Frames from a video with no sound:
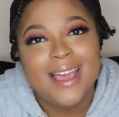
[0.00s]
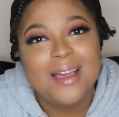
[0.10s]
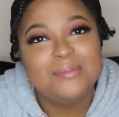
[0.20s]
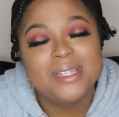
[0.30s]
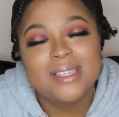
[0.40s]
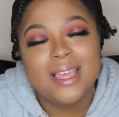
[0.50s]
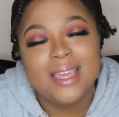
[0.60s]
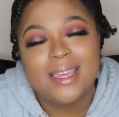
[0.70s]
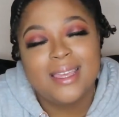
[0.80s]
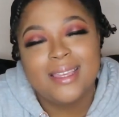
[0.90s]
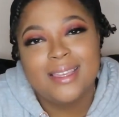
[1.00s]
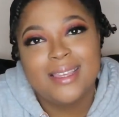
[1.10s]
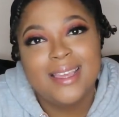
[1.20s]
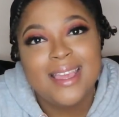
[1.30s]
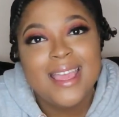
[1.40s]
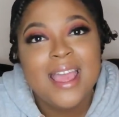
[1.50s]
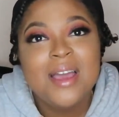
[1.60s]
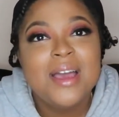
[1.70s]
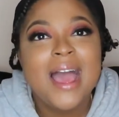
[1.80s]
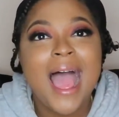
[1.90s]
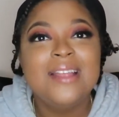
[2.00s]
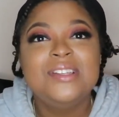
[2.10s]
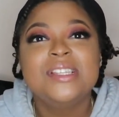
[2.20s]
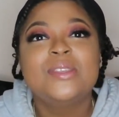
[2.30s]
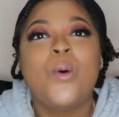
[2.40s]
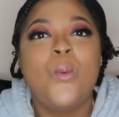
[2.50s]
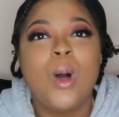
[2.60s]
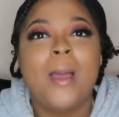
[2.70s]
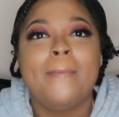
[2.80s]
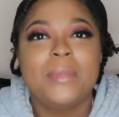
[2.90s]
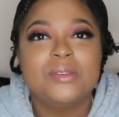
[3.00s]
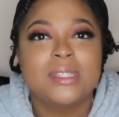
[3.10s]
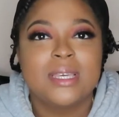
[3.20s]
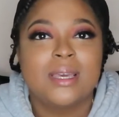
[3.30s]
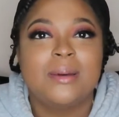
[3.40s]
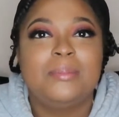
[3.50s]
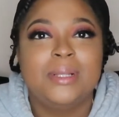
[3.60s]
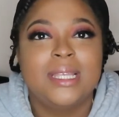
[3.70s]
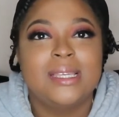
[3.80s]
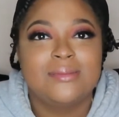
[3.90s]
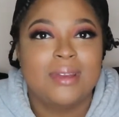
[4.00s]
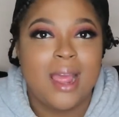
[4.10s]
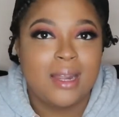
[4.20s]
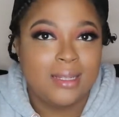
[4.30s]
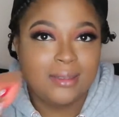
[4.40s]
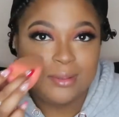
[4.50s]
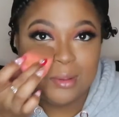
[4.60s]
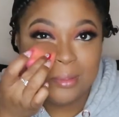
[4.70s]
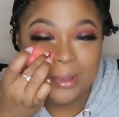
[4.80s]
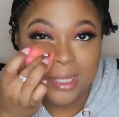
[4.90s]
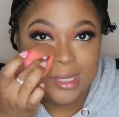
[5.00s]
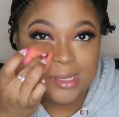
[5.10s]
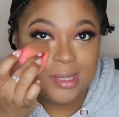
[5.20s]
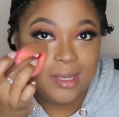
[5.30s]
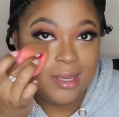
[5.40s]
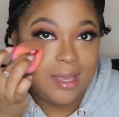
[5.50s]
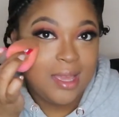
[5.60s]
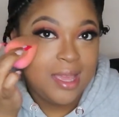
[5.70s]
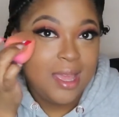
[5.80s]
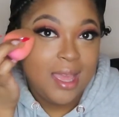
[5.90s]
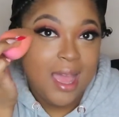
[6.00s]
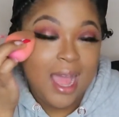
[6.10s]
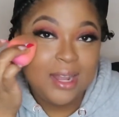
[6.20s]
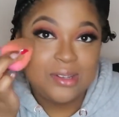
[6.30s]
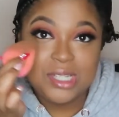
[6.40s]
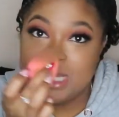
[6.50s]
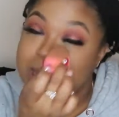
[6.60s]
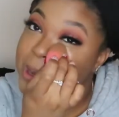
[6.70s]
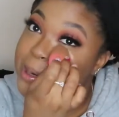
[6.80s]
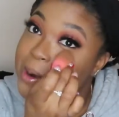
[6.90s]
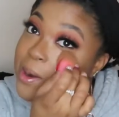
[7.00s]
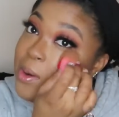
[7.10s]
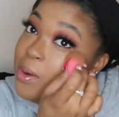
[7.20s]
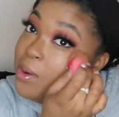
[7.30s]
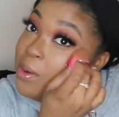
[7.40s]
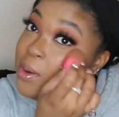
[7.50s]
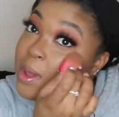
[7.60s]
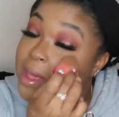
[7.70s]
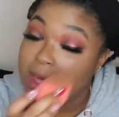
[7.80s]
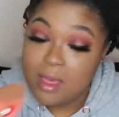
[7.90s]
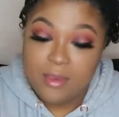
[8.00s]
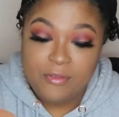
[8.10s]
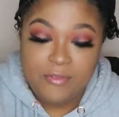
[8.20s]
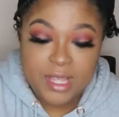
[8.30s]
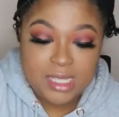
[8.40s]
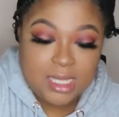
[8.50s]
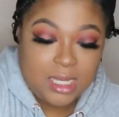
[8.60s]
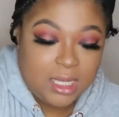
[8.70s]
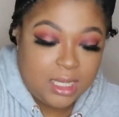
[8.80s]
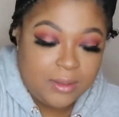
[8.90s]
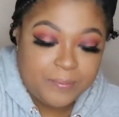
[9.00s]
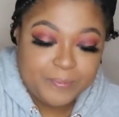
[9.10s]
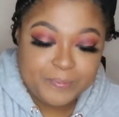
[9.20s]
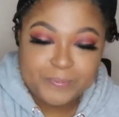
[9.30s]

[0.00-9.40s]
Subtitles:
I'm just like, I just want music. Please, Rihanna, please. I know she's on her whole Fenty